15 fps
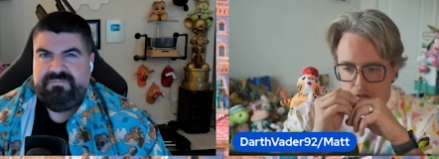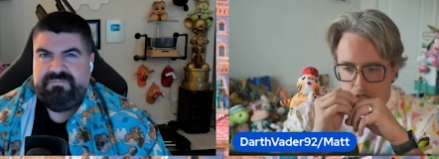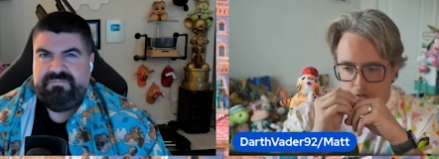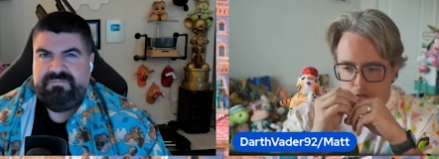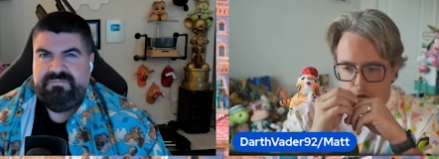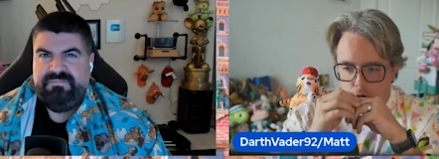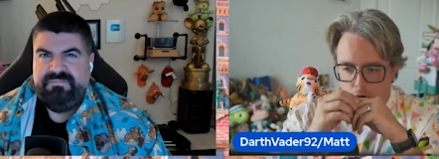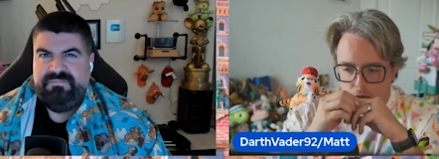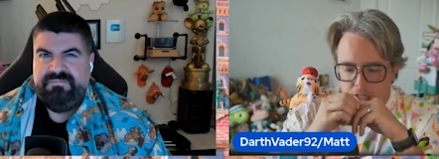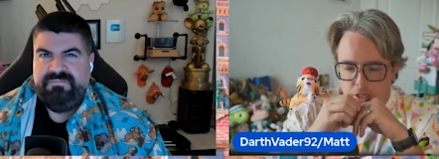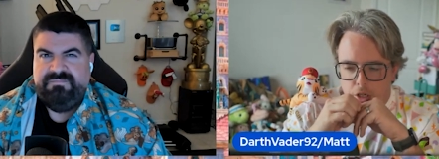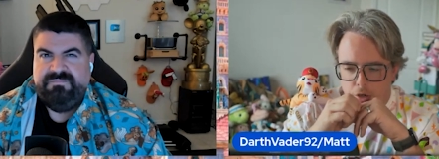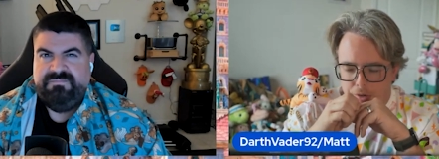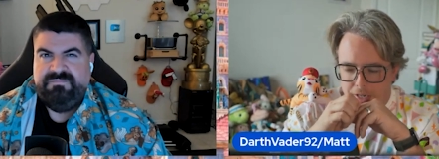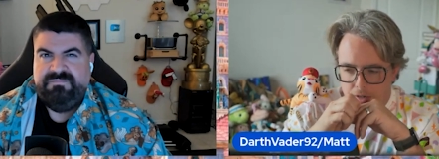Speaker 1: if you go to
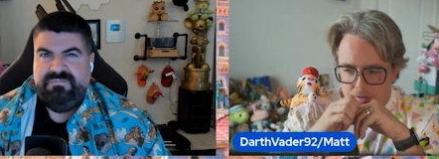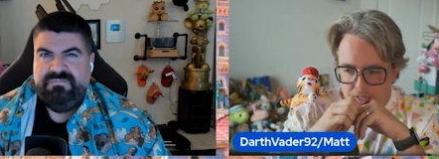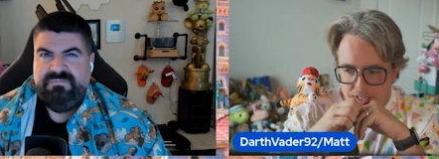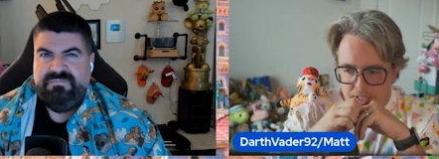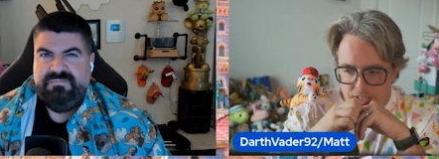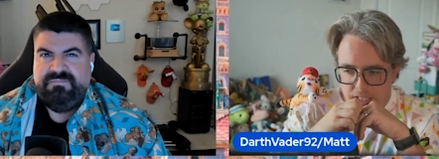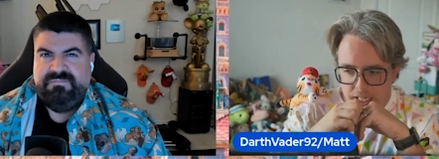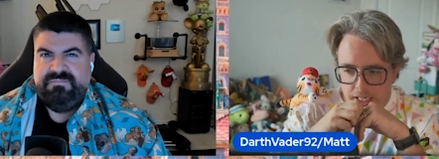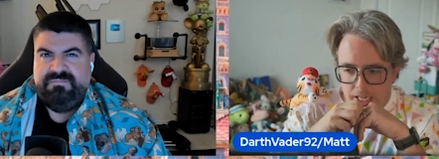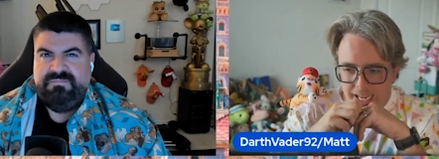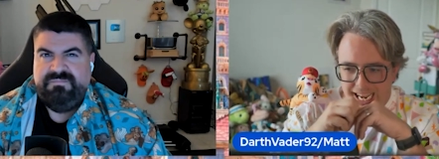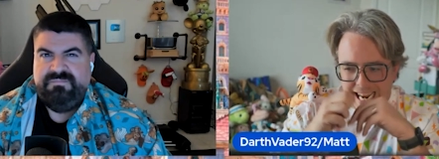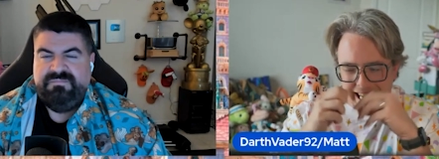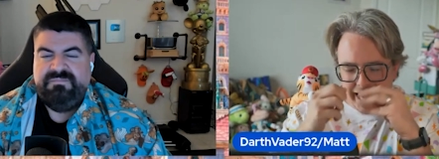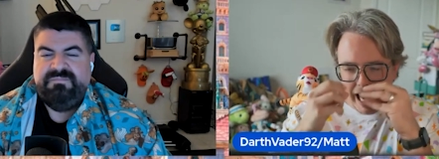Tokyo Disney,
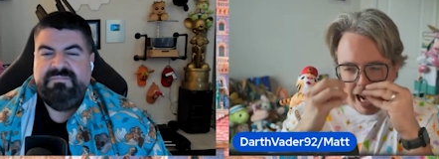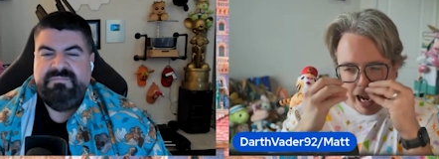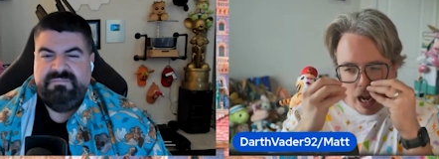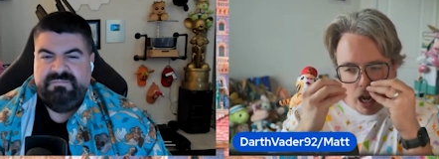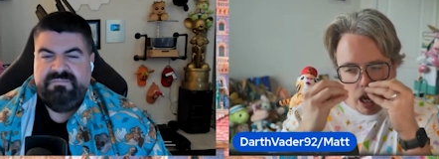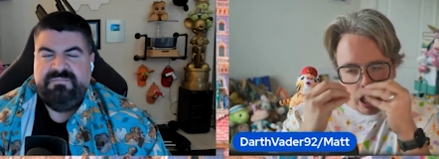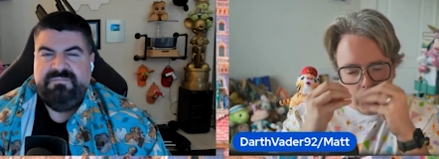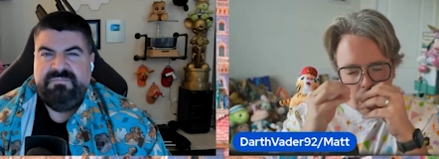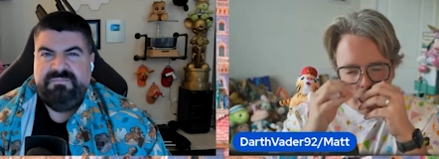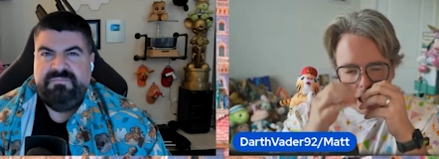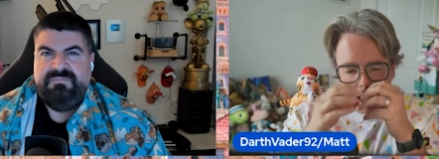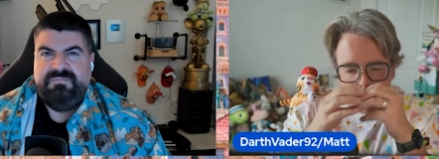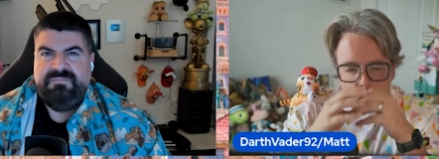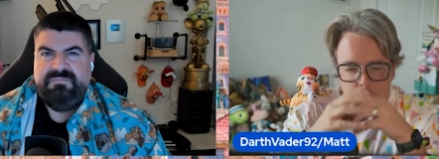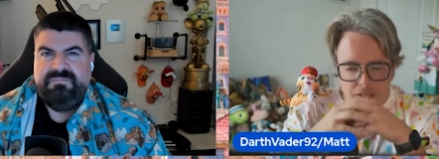and
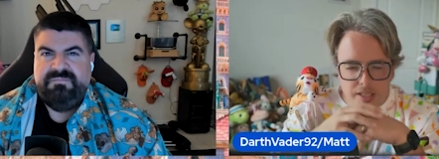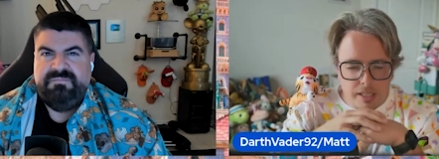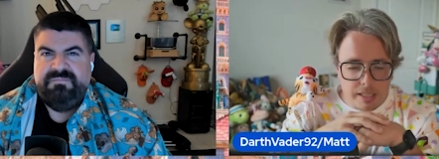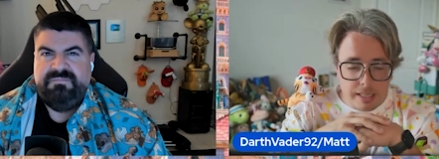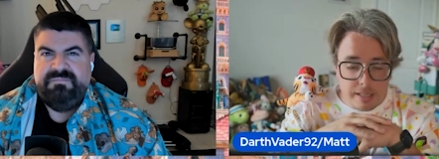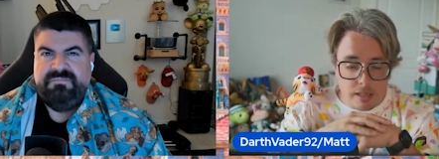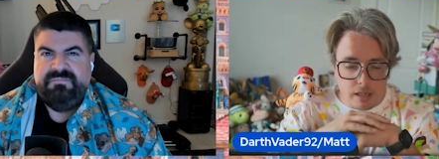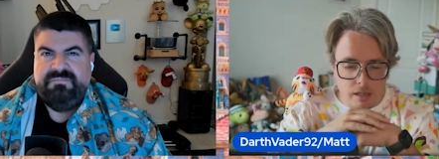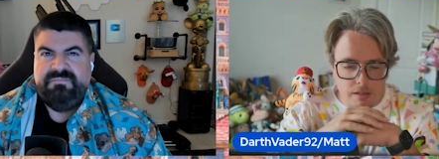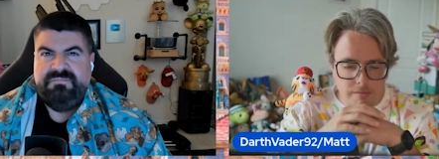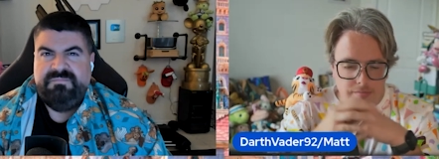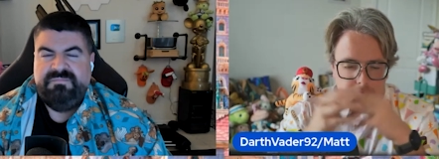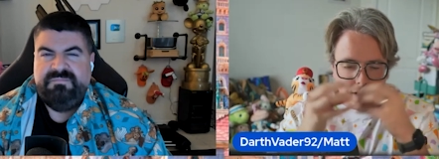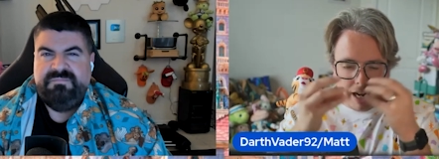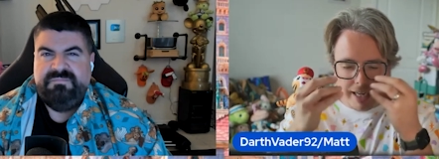I
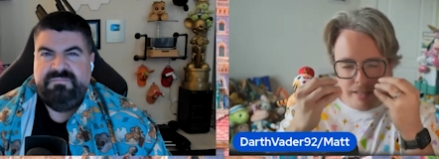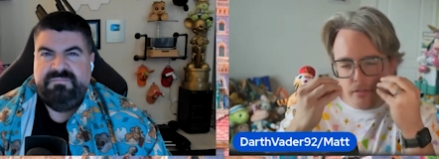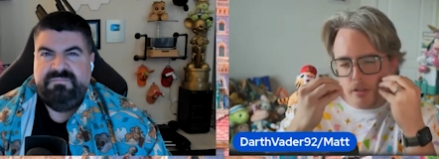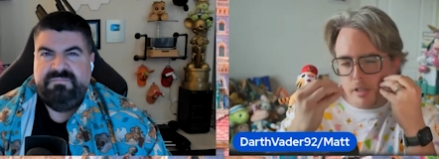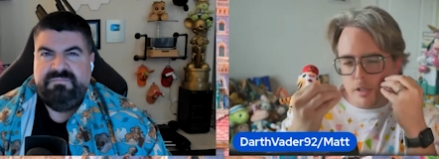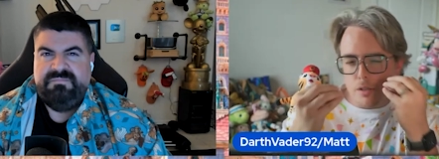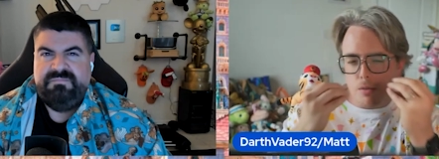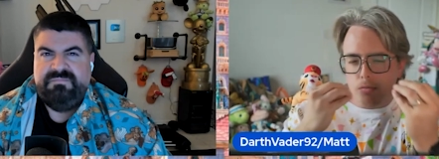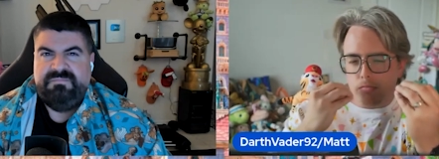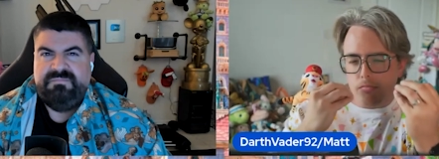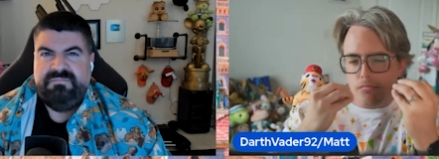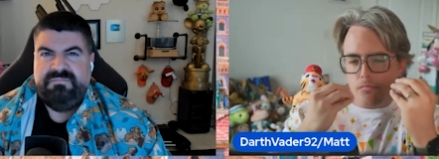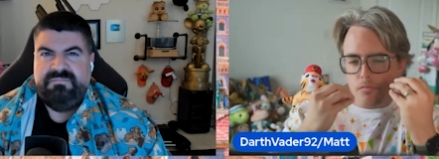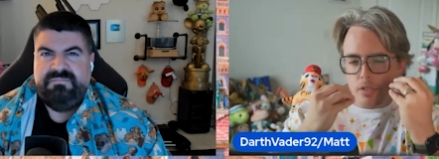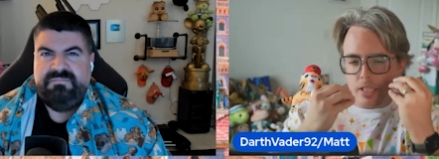knew
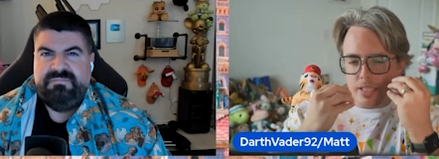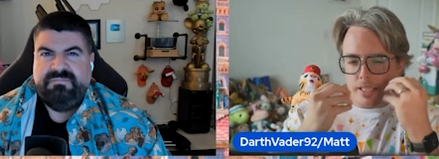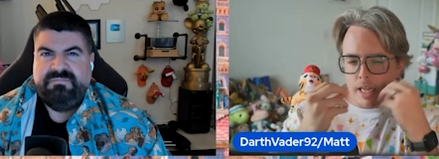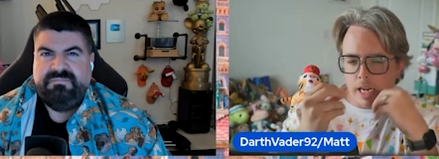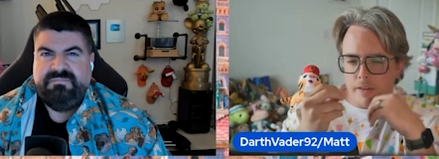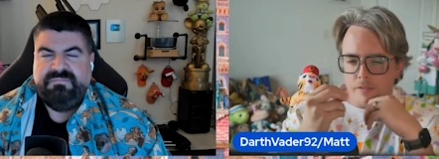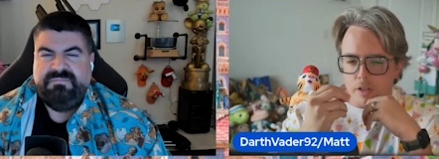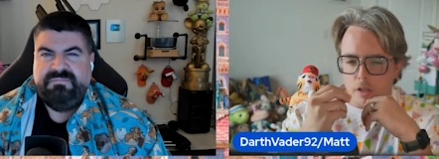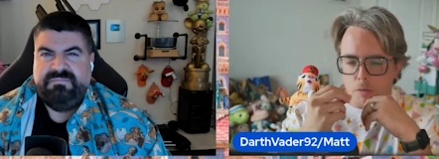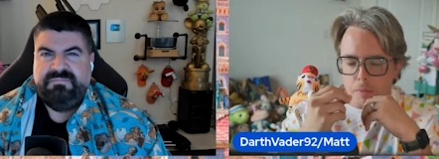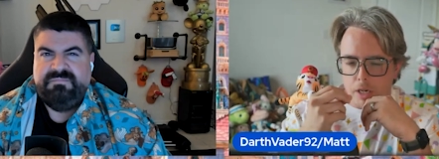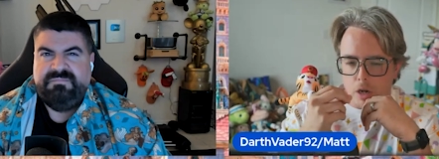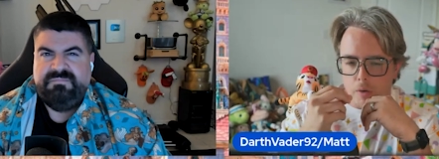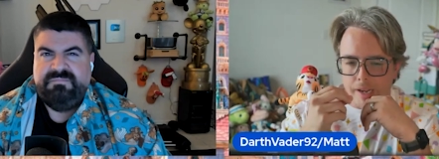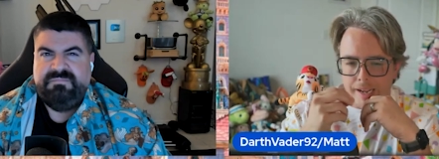this kind of a little bit
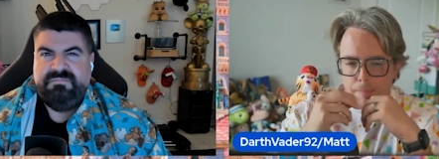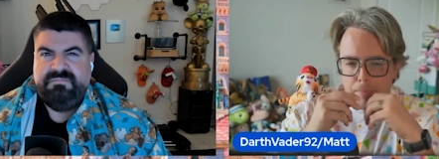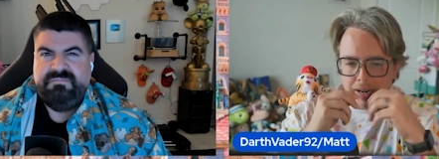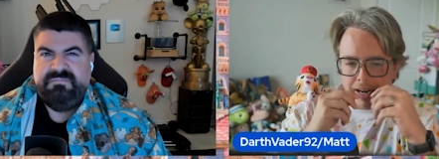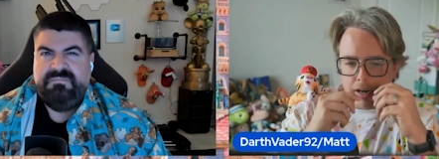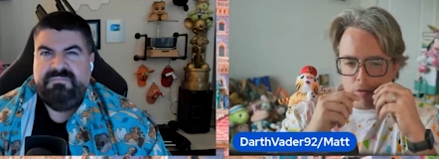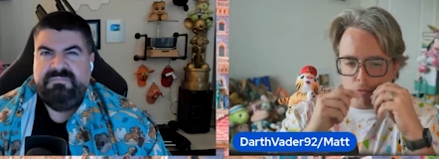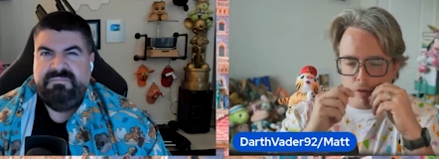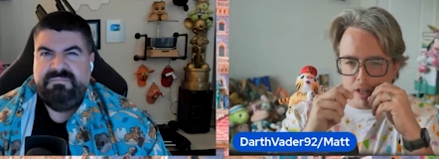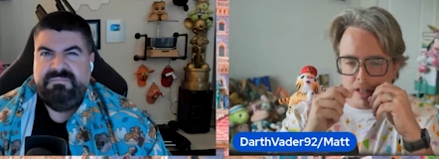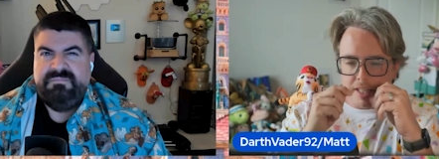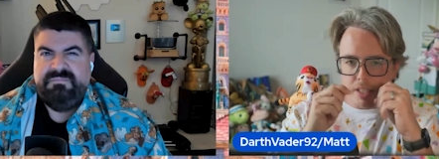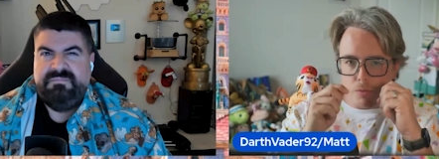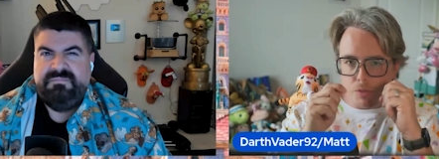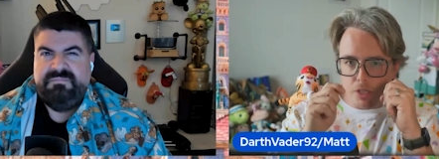going in, but I didn't
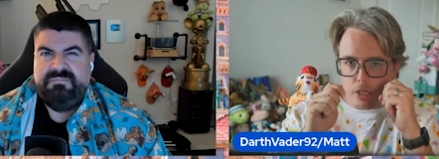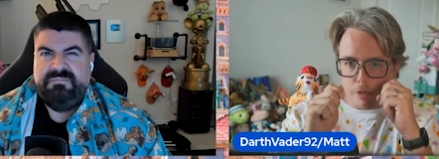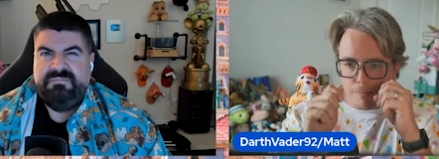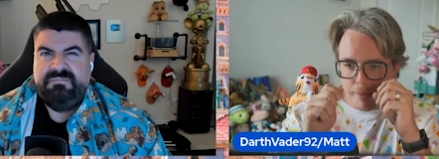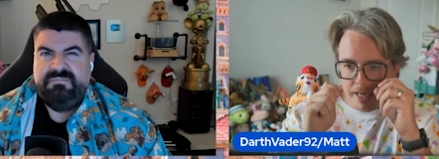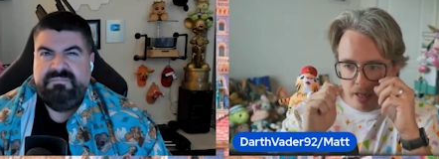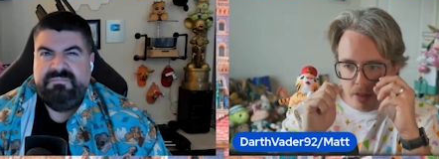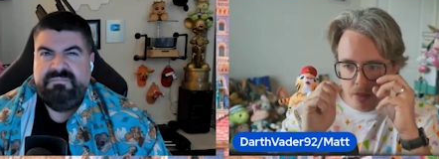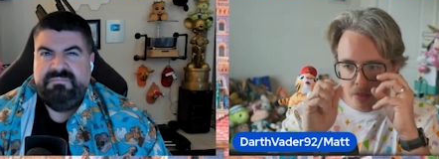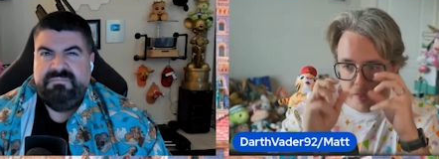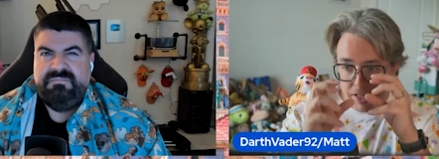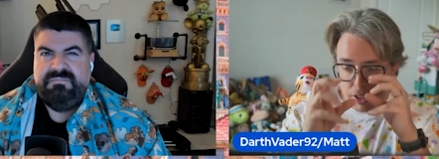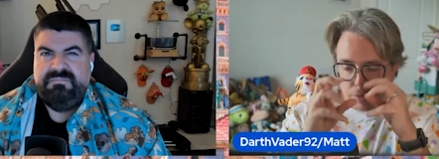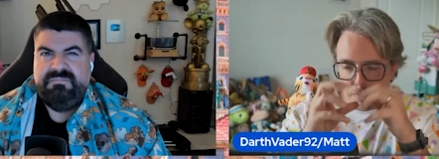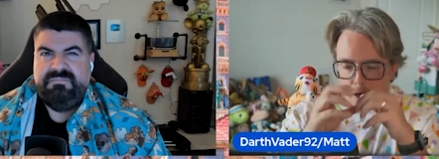realize it was going to be
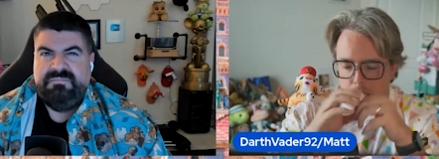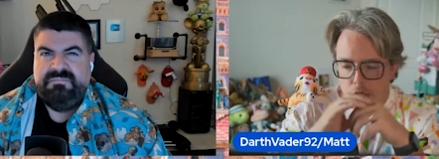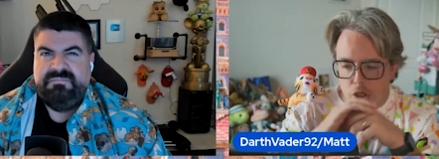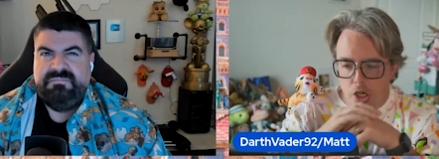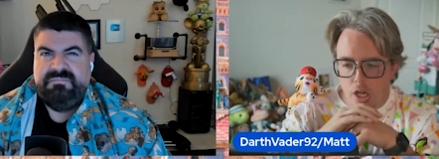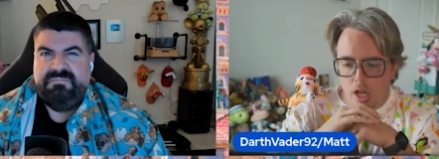this much.